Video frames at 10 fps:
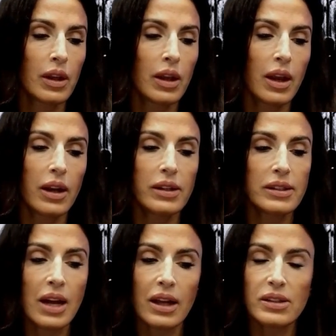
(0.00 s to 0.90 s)
It is
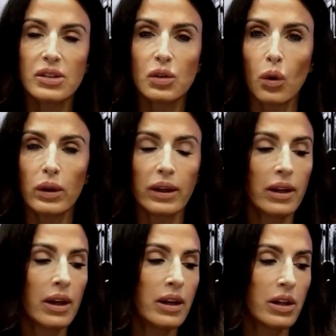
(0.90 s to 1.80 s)
not solely
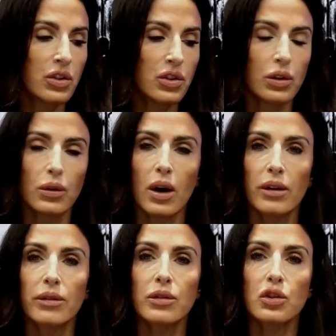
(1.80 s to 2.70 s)
an issue
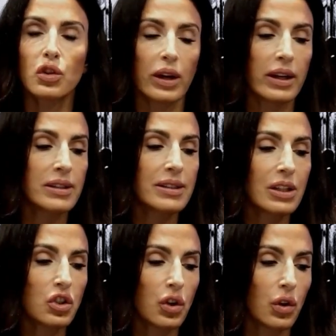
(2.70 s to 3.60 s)
of
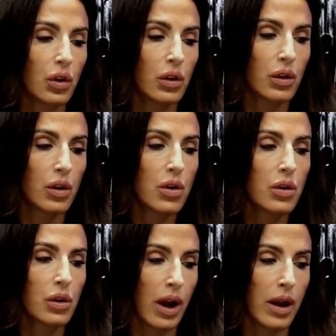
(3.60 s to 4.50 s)
transitional
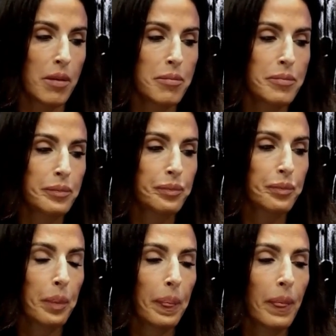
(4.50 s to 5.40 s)
crime.
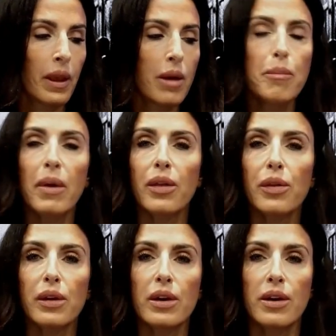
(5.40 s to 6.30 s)
Myth
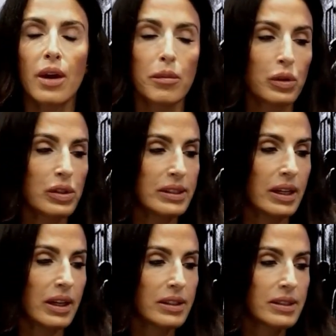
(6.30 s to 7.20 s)
number
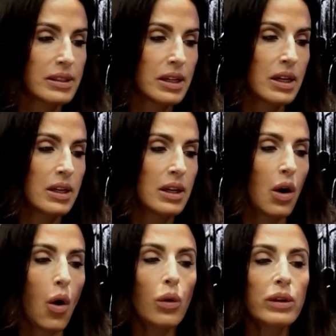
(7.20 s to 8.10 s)
6,
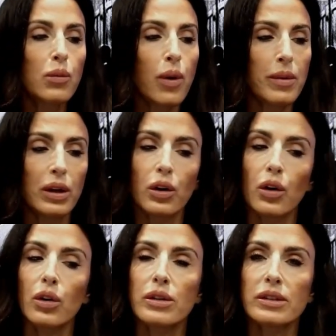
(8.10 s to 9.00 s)
only women and
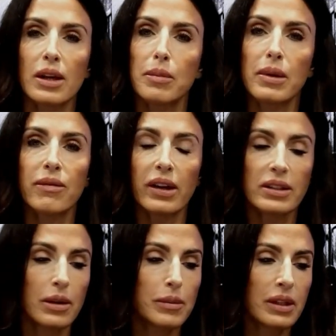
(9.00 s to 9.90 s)
girls can be
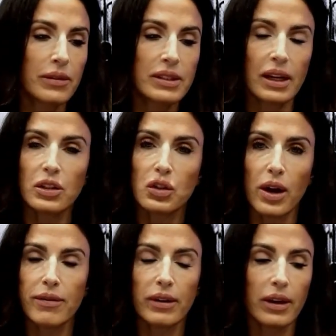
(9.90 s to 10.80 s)
victims of sex
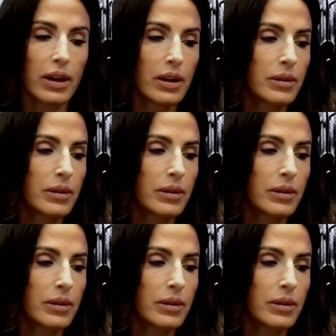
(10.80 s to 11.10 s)
trafficking.